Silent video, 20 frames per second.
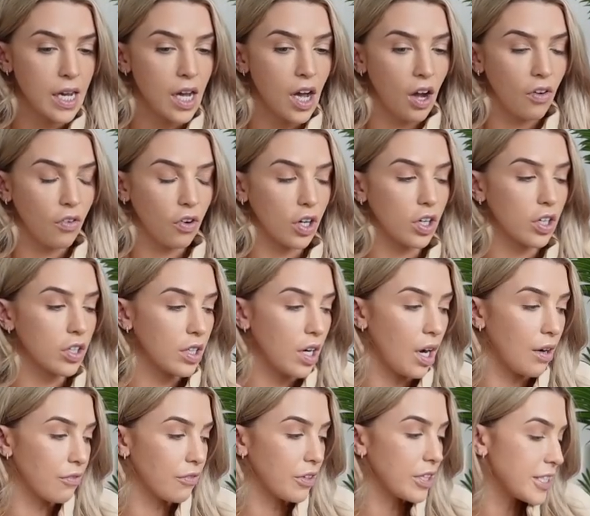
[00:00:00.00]
I've got
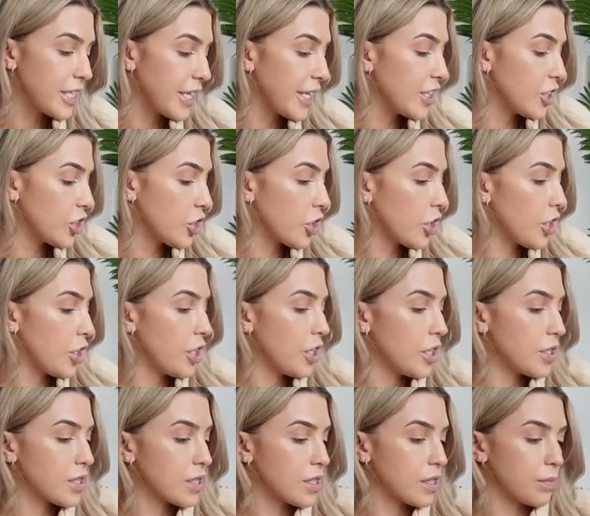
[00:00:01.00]
comfy
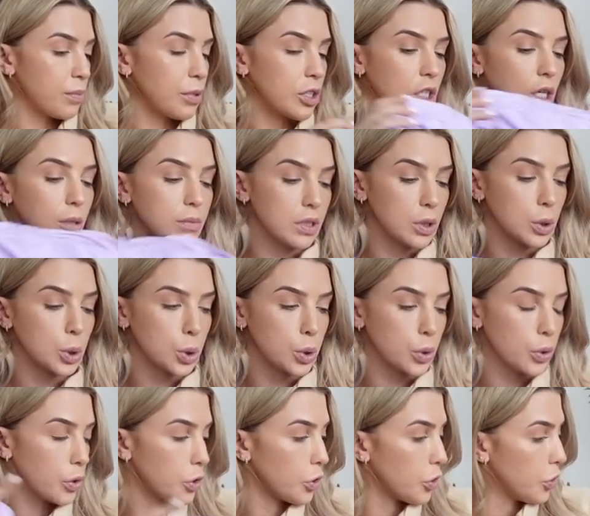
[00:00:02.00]
t-shirts, pajamas are
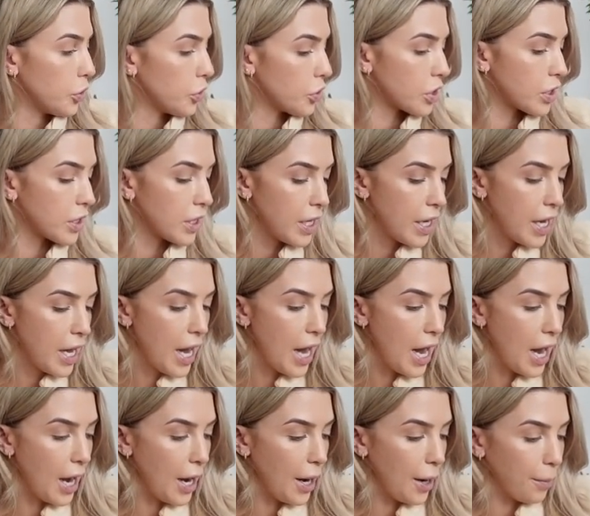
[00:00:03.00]
so cute,
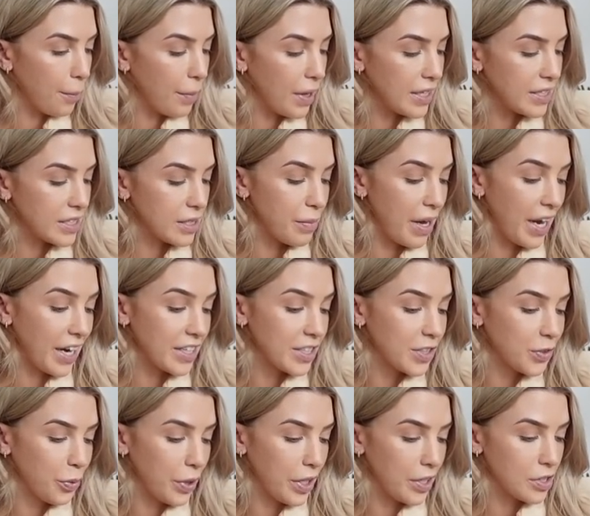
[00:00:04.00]
and some
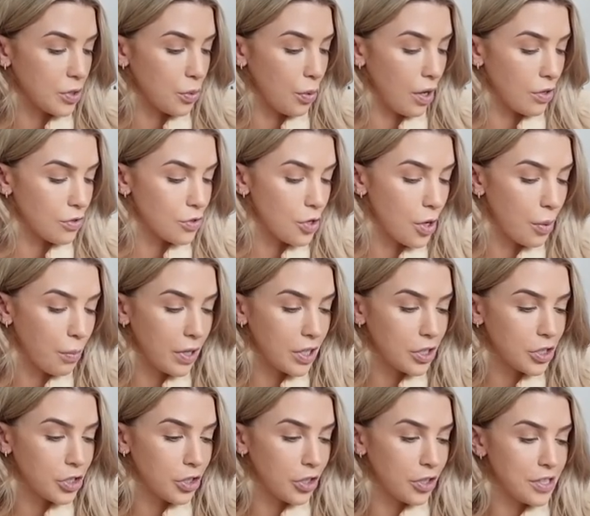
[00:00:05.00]
activewear as well. So I'm going
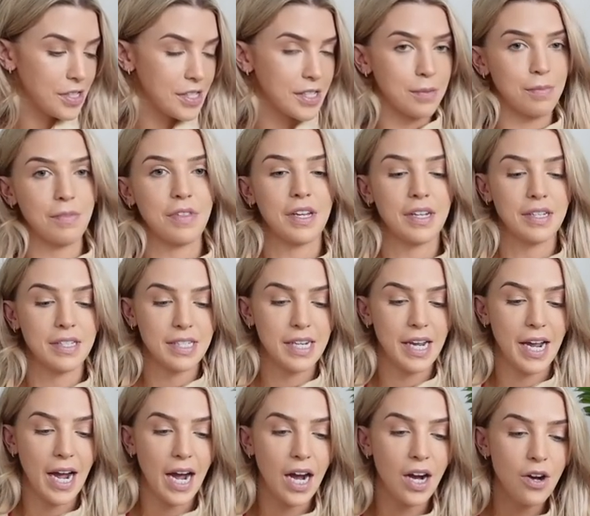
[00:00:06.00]
to show you some things
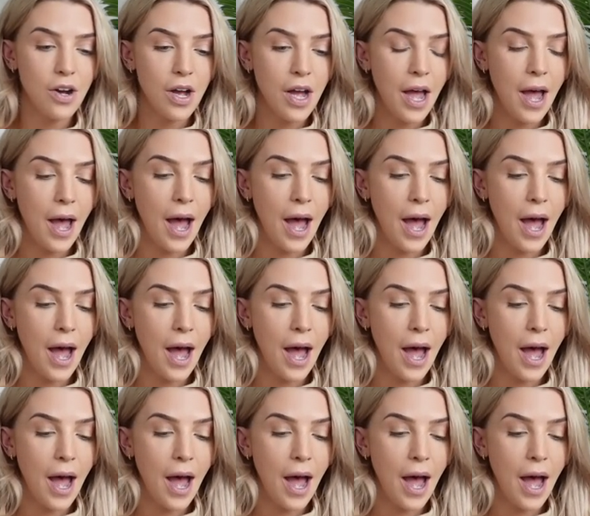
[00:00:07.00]
now,